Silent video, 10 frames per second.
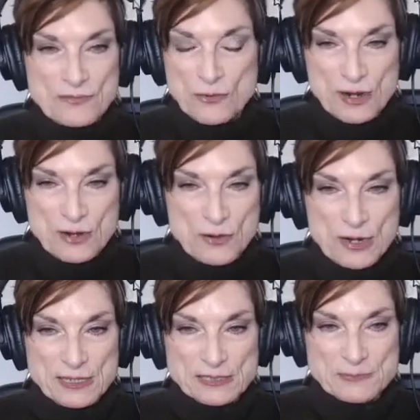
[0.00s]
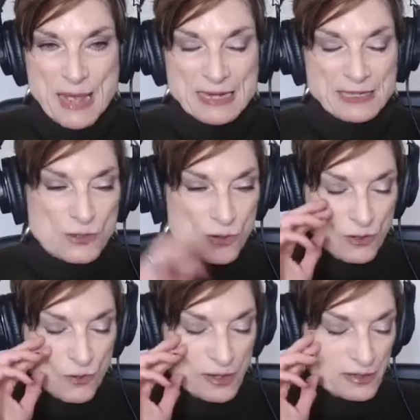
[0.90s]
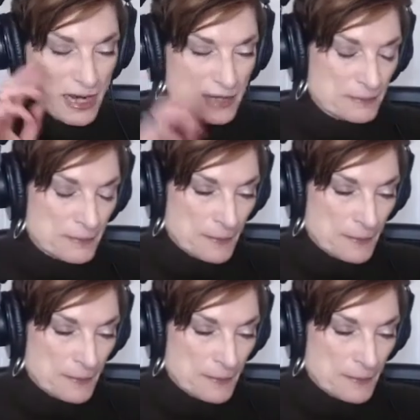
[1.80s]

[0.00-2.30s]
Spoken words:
or Hispanic or